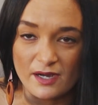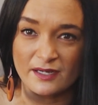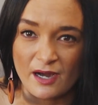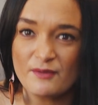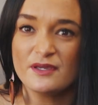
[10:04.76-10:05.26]

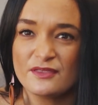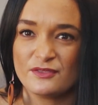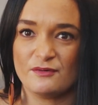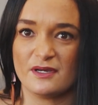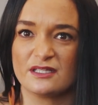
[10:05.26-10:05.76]
going
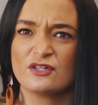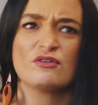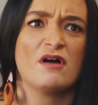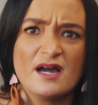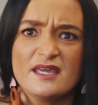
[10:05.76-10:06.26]
through it,
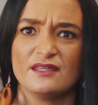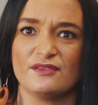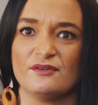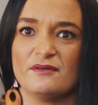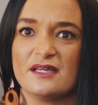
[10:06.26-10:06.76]
crying
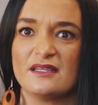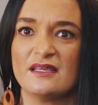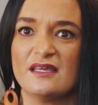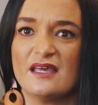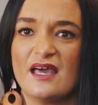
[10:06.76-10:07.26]
through it,
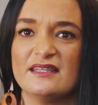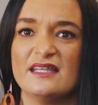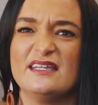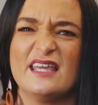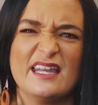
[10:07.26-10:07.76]
and
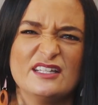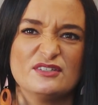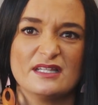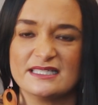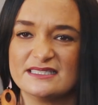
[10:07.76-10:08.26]
then getting to
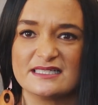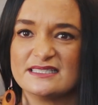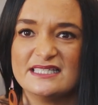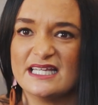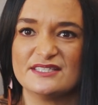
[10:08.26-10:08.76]
that
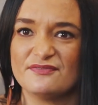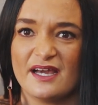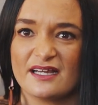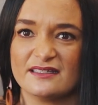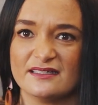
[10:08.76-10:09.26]
success
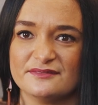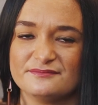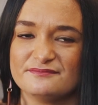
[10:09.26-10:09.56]
factor.